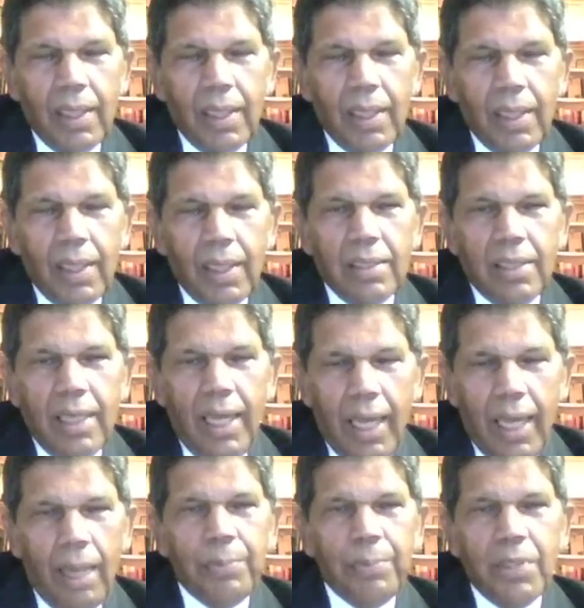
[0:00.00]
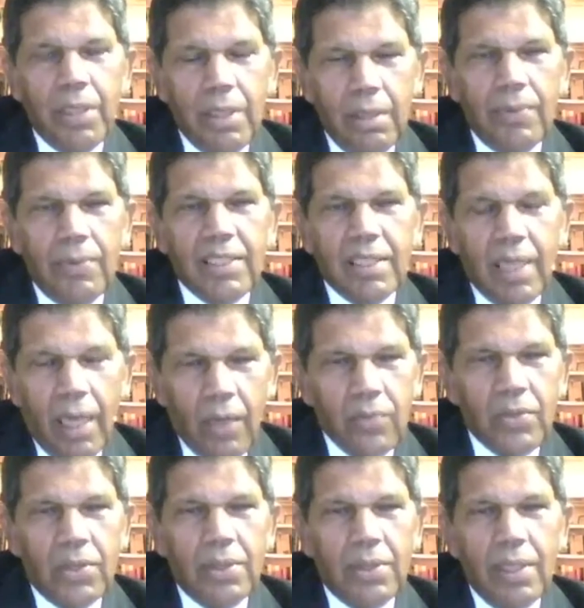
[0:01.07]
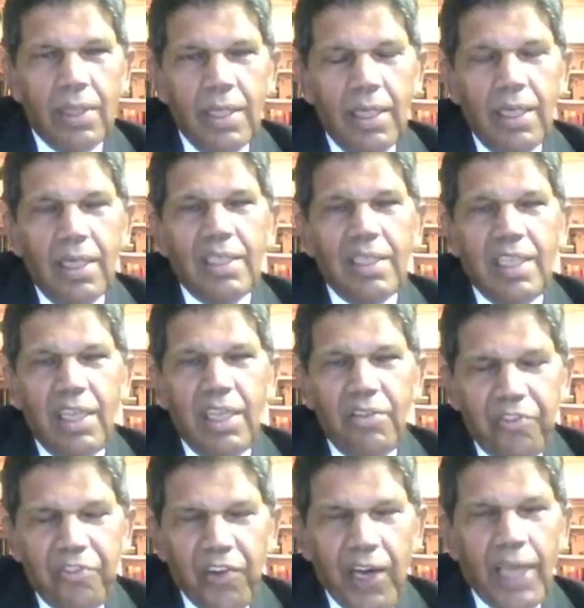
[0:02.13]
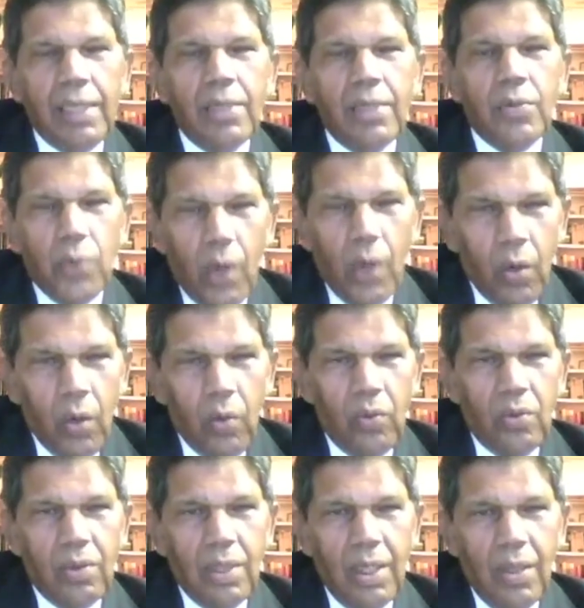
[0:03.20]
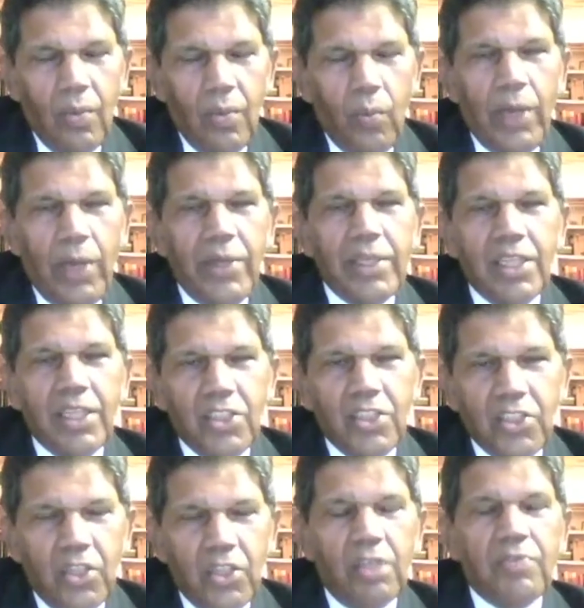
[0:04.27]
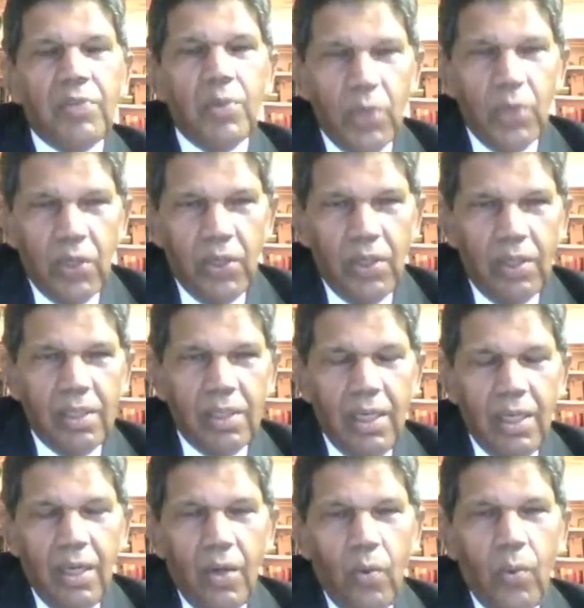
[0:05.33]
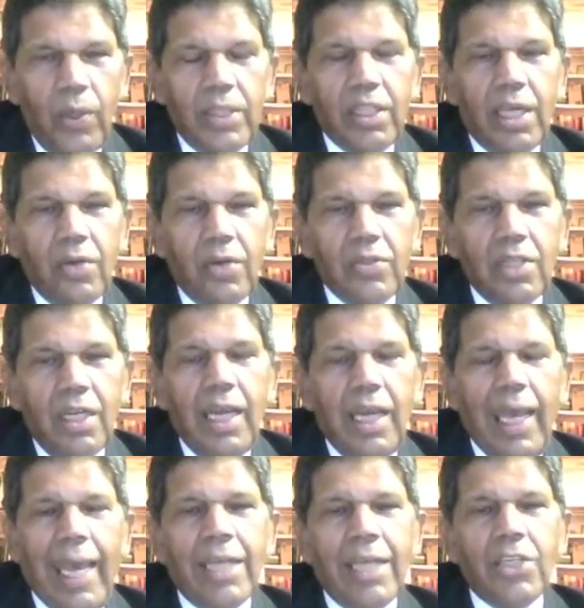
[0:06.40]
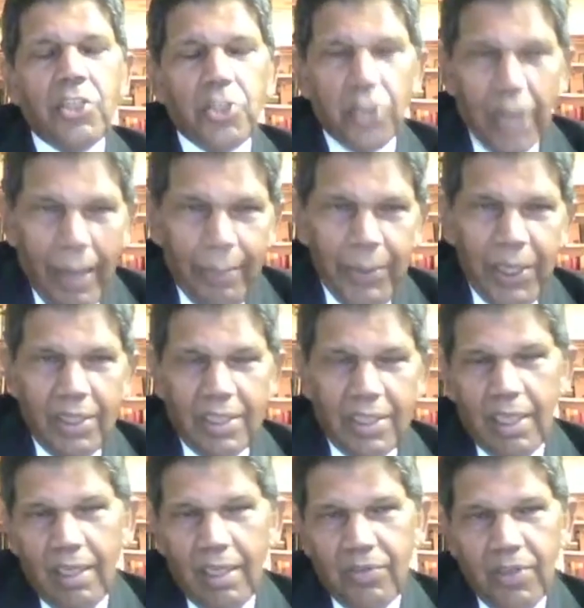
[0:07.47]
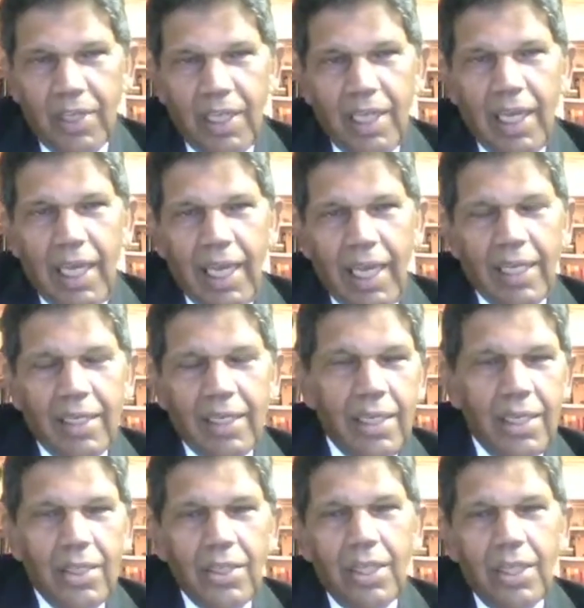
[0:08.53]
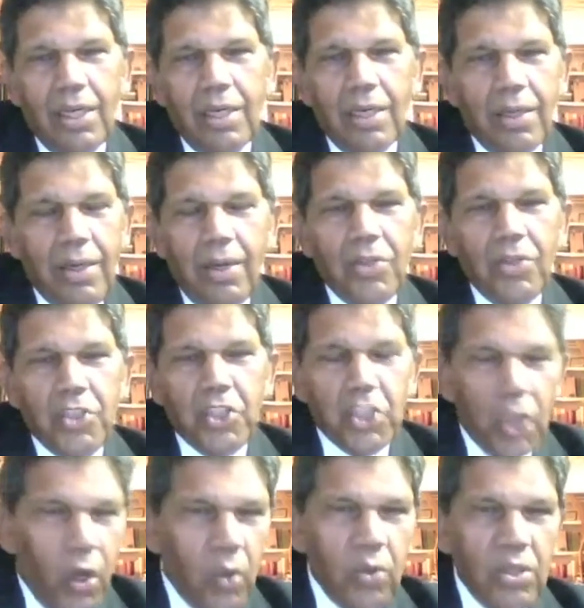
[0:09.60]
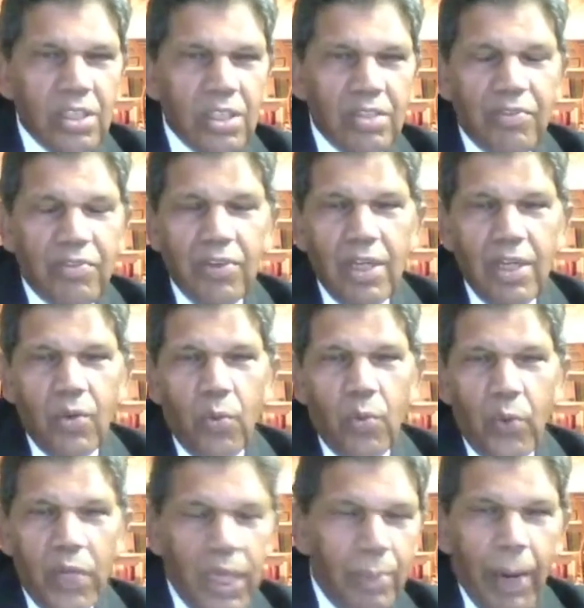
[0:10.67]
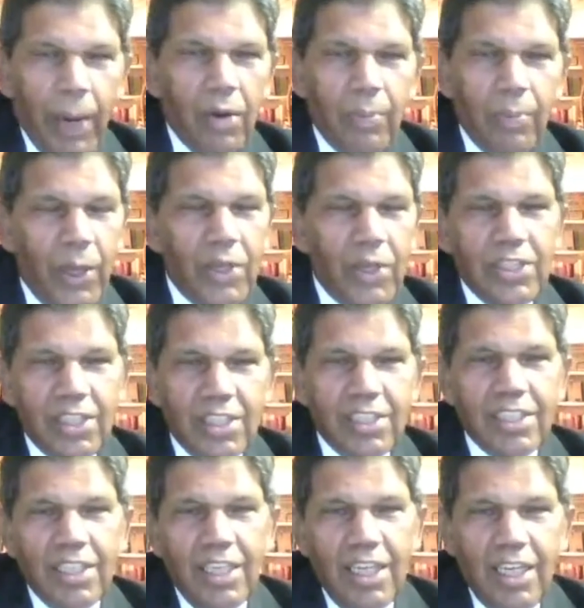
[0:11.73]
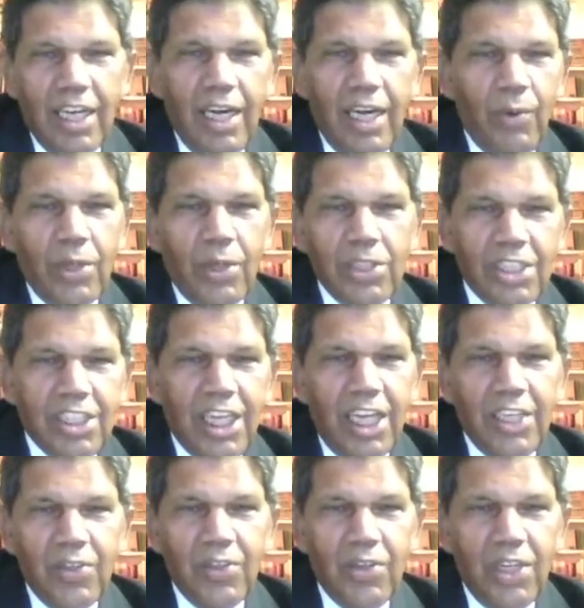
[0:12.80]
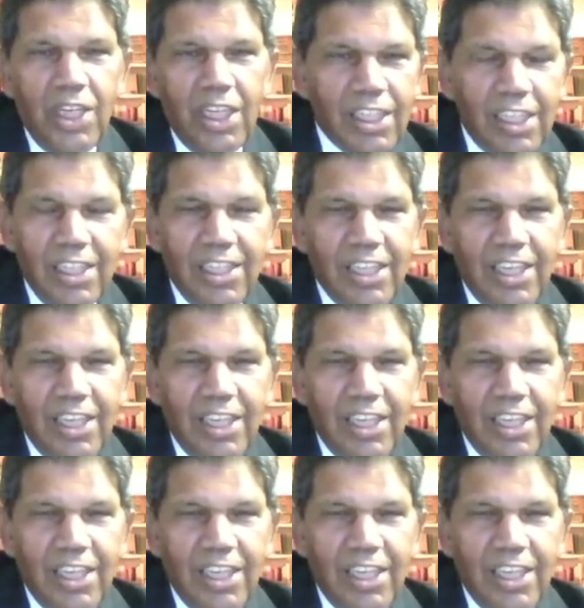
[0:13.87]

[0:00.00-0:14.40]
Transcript: to help the Human Rights Council define a role where it can serve the world without entrapping itself in the shoals of real power politics. I want to tell you a little